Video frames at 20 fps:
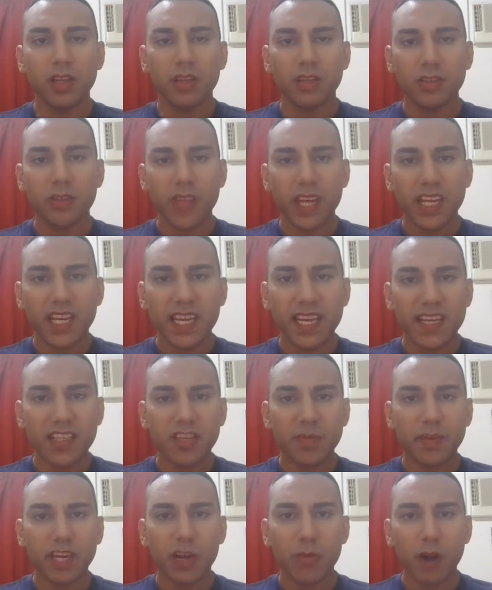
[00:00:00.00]
So they need
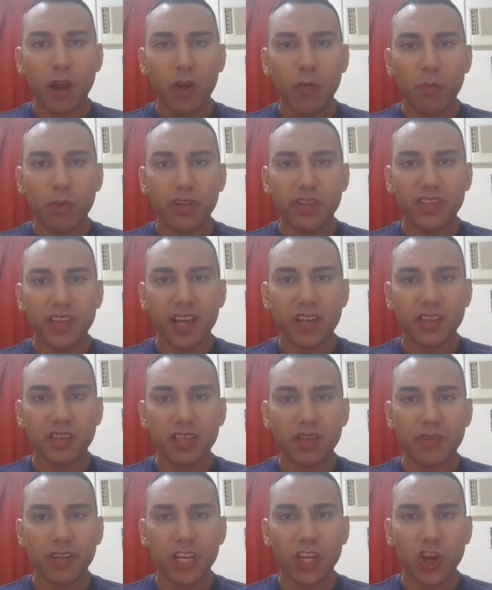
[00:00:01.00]
to be around
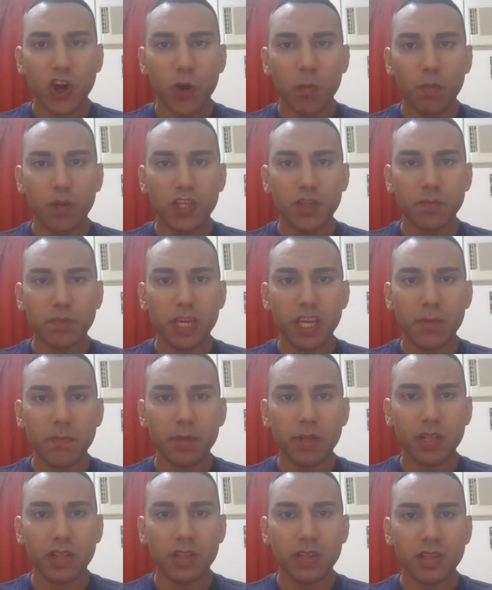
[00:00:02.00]
productive and accomplished
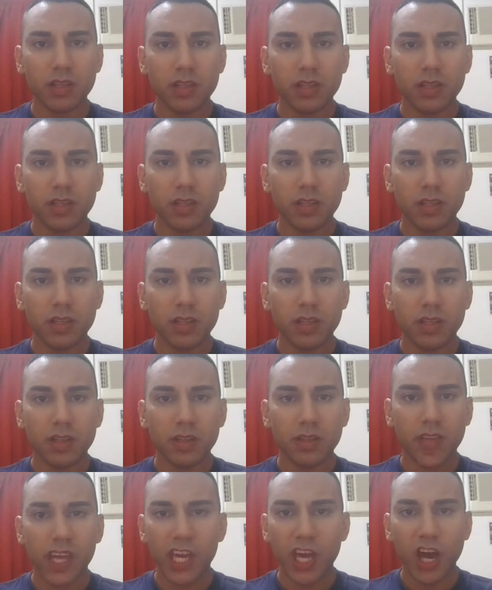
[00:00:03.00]
people.
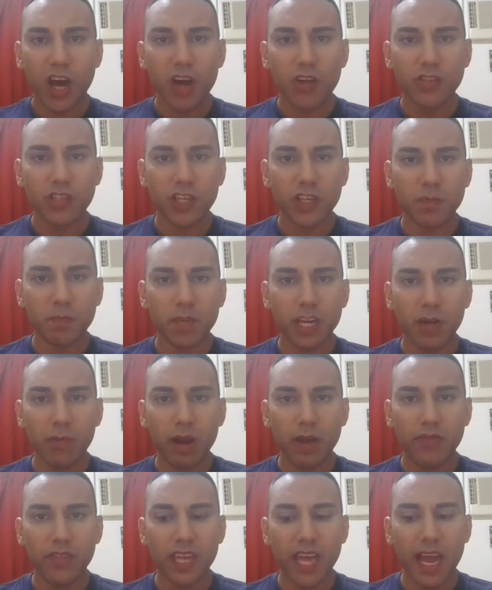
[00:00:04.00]
They can't just be
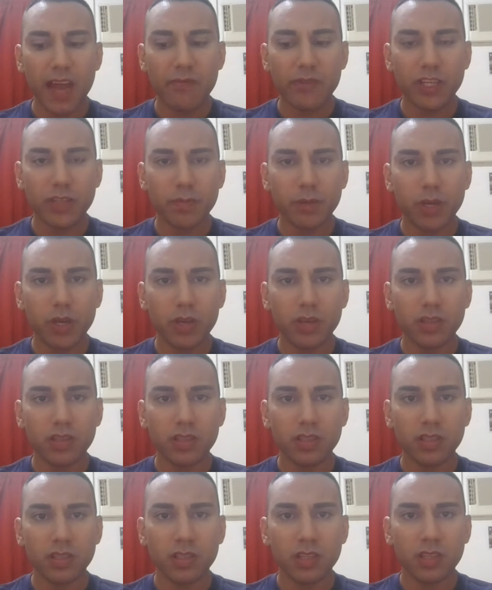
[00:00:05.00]
around the average
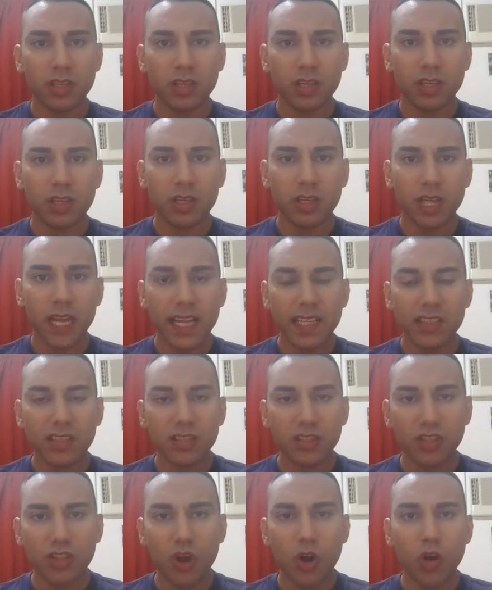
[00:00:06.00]
person.
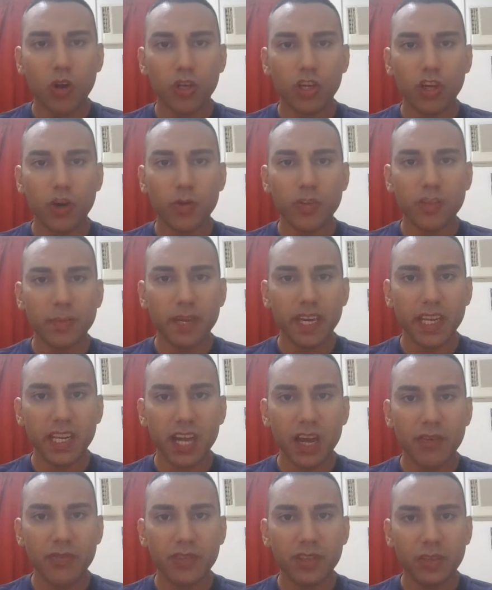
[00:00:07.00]
It's not going to be
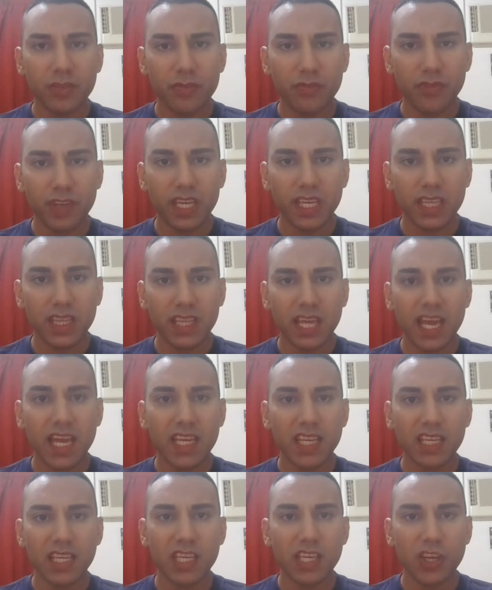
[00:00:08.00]
enough to feed
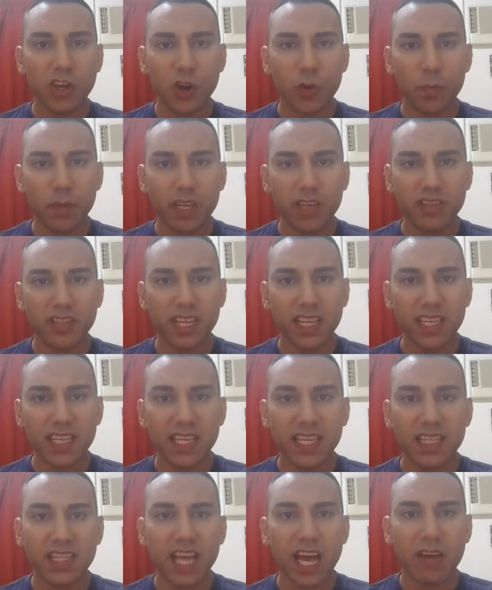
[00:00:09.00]
their ego because they
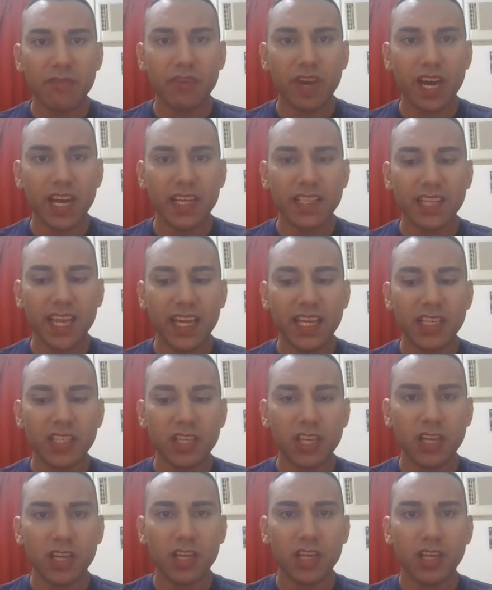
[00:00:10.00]
need that
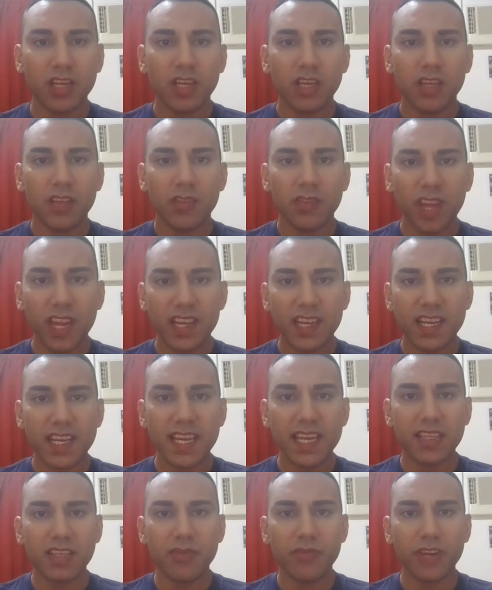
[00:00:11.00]
validation. They
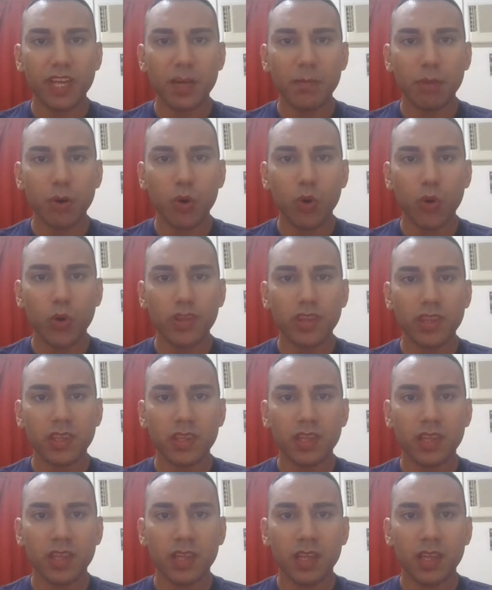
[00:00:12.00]
need to feel important,